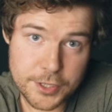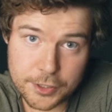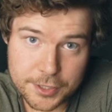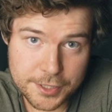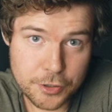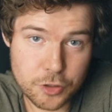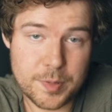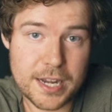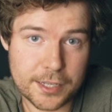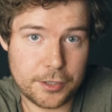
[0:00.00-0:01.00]
also got this huge
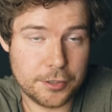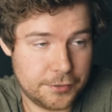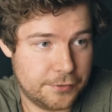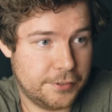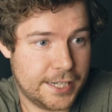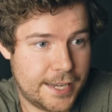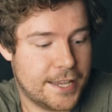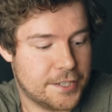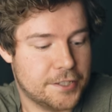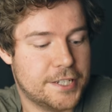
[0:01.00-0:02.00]
backlog of like
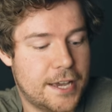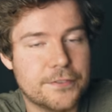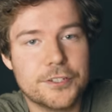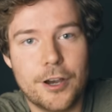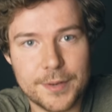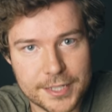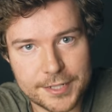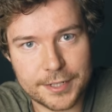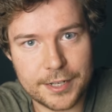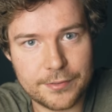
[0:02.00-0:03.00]
Hazel Dev topics
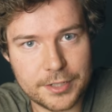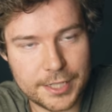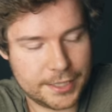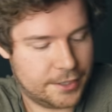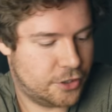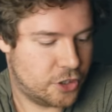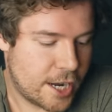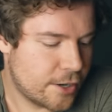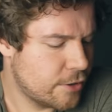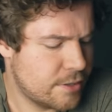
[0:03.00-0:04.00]
to cover, like the
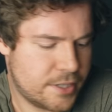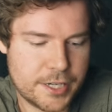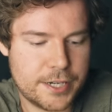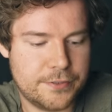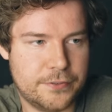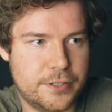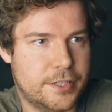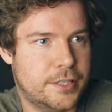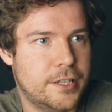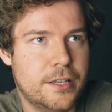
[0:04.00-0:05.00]
shadow stuff
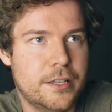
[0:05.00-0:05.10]
and